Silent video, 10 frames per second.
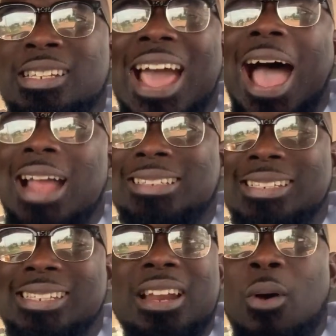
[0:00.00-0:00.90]
the
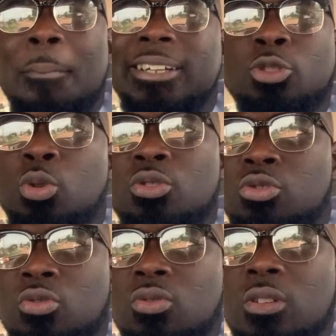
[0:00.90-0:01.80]
artist na waba show no
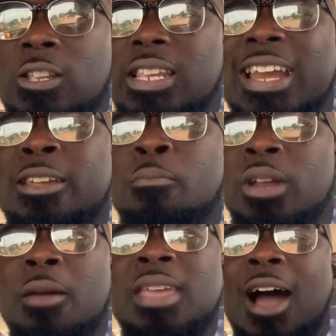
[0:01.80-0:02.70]
so no yeni
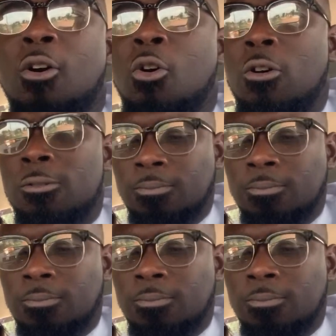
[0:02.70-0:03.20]
mbre bia ho